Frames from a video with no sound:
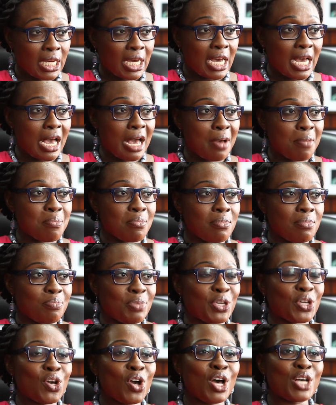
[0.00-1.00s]
Um,
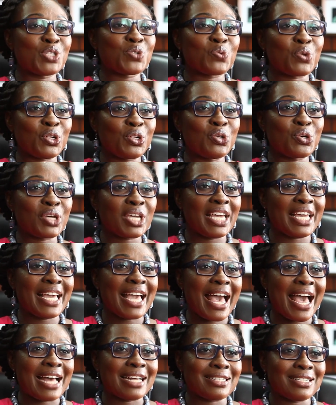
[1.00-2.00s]
because we're looking
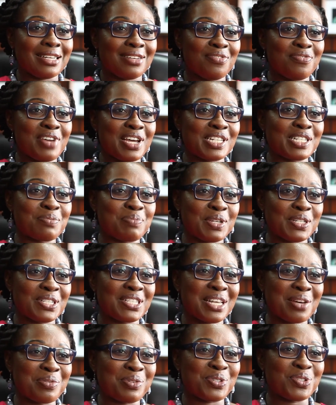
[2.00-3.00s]
at
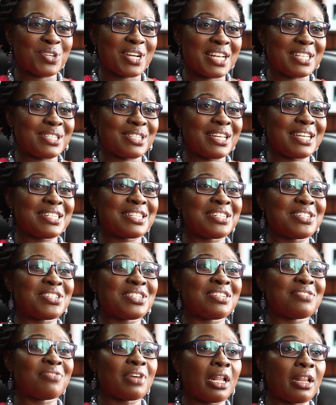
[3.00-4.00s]
investments that will translate into
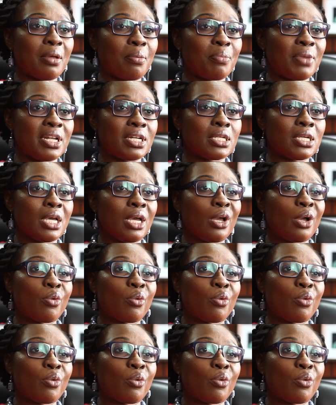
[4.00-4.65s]
development,